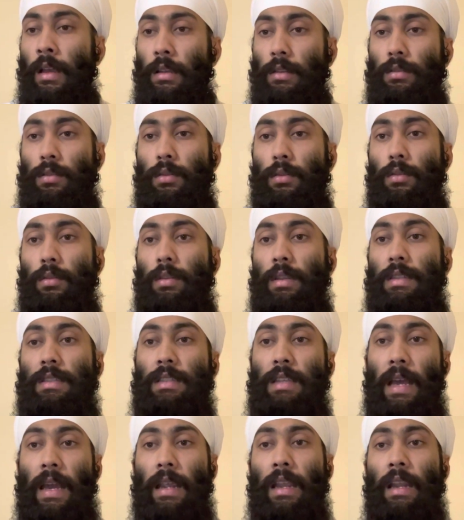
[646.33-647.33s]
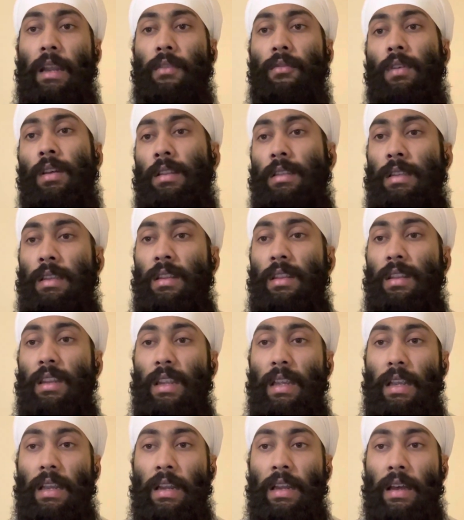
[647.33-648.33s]
So the second one is
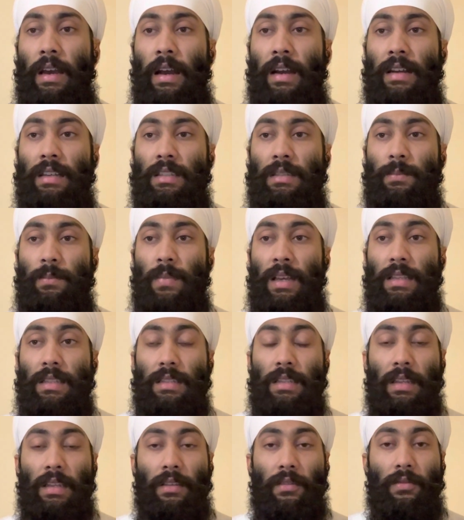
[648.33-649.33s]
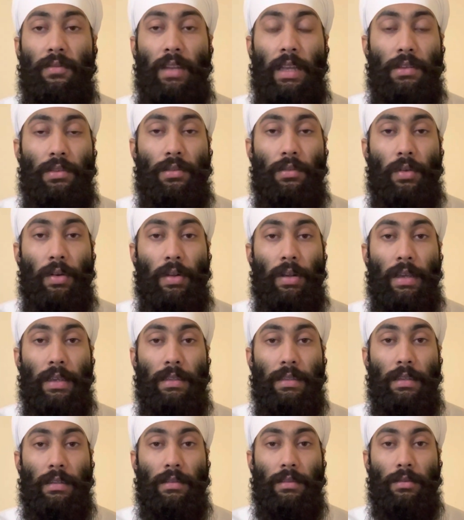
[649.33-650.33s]
need expensive natural
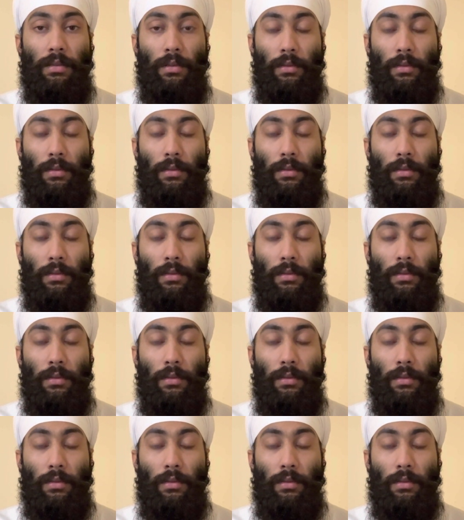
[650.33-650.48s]
gases.